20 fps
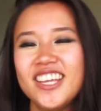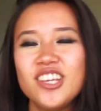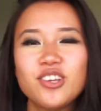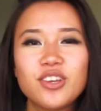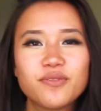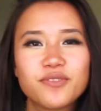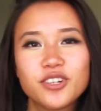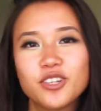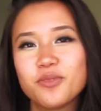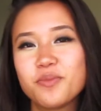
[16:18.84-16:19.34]
you
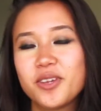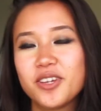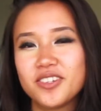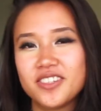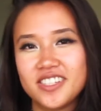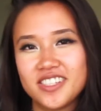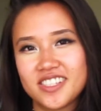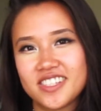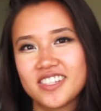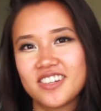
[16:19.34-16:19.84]
can follow me on
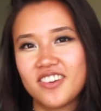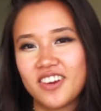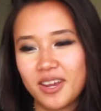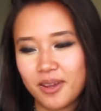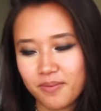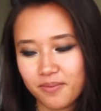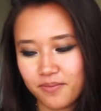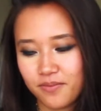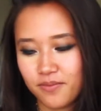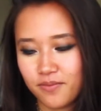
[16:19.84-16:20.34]

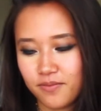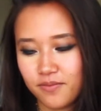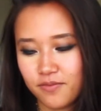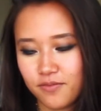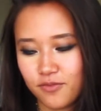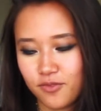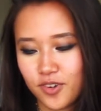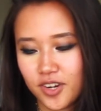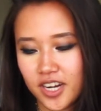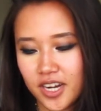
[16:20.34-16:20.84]
Instagram,
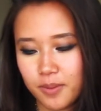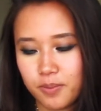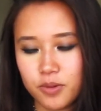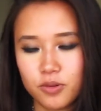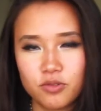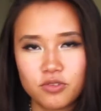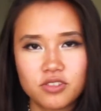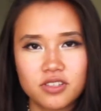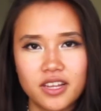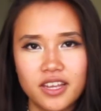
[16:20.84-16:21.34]
where I
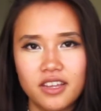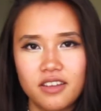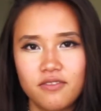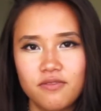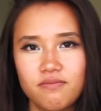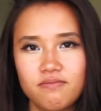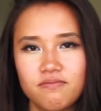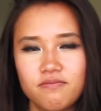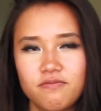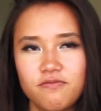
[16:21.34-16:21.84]
post like
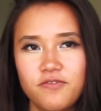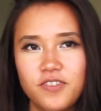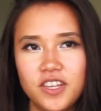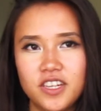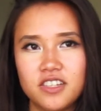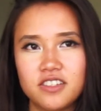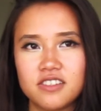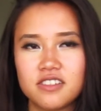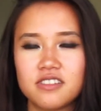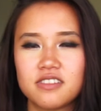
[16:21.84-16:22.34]

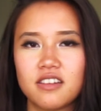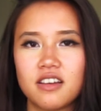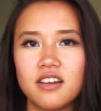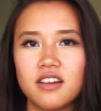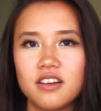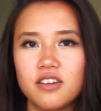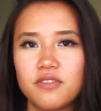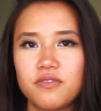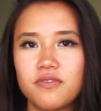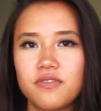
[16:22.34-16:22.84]
fitness
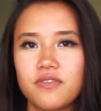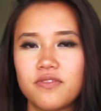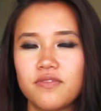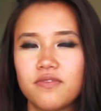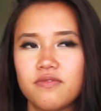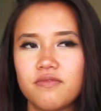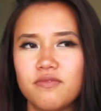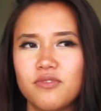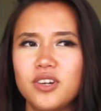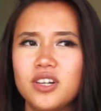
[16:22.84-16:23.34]
stuff.
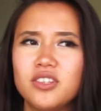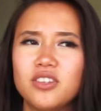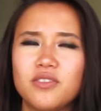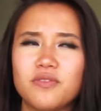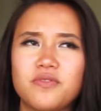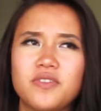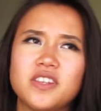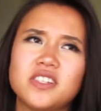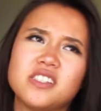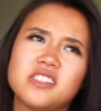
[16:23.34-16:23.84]
Well,
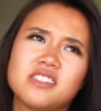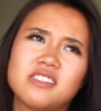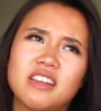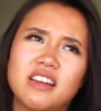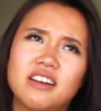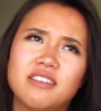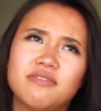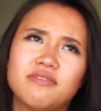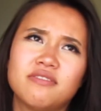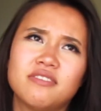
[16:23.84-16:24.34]
not fitness
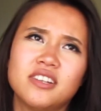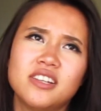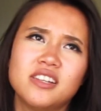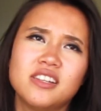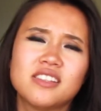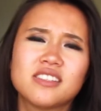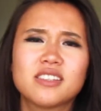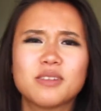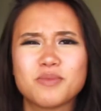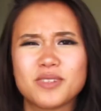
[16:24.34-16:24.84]
stuff,
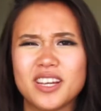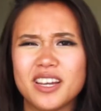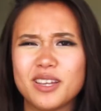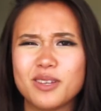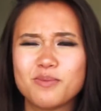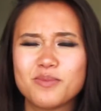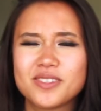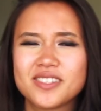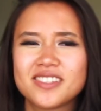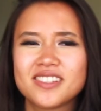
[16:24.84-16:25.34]

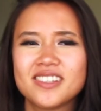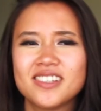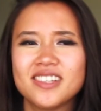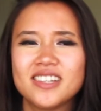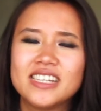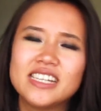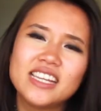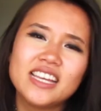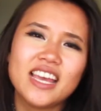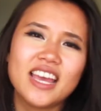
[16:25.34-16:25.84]
sometimes,
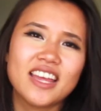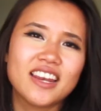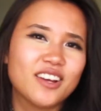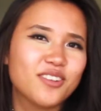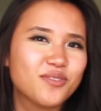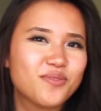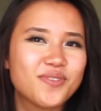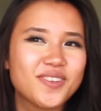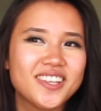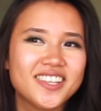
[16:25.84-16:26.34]
and
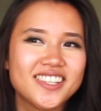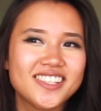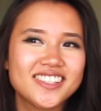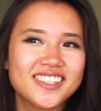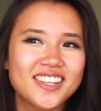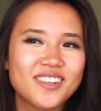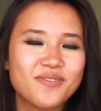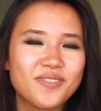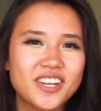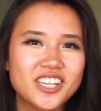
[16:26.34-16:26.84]
outfits
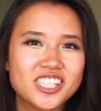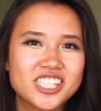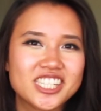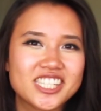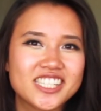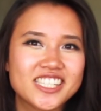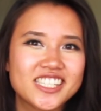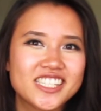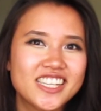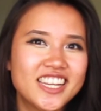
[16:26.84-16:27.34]
and
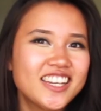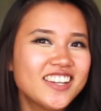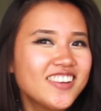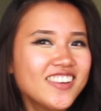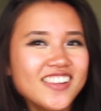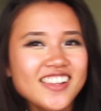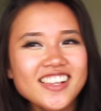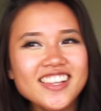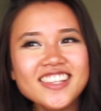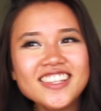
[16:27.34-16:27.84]
fashion and
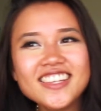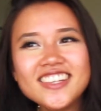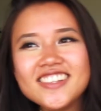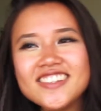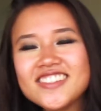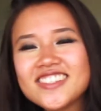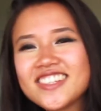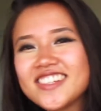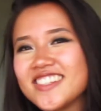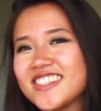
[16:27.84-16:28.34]
all
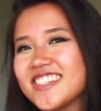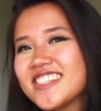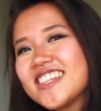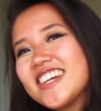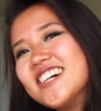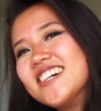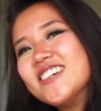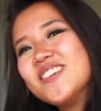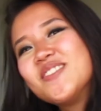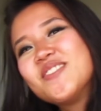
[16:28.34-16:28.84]
this good
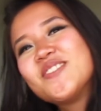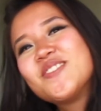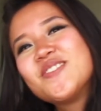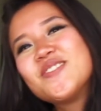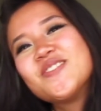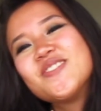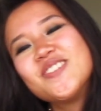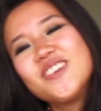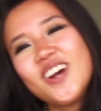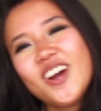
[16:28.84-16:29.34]
stuff.
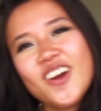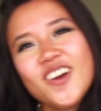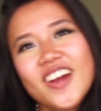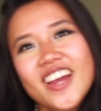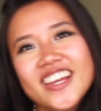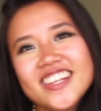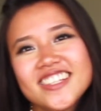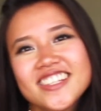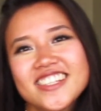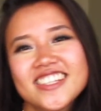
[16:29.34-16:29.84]
All
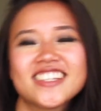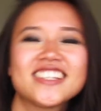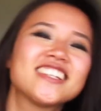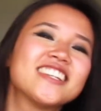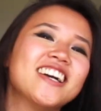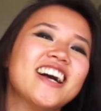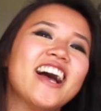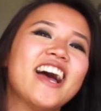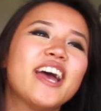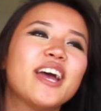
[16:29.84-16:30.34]
right,
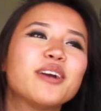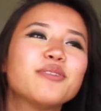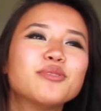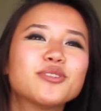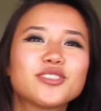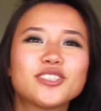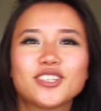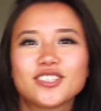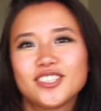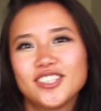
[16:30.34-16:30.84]
I
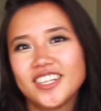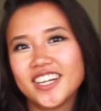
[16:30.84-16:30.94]
will talk to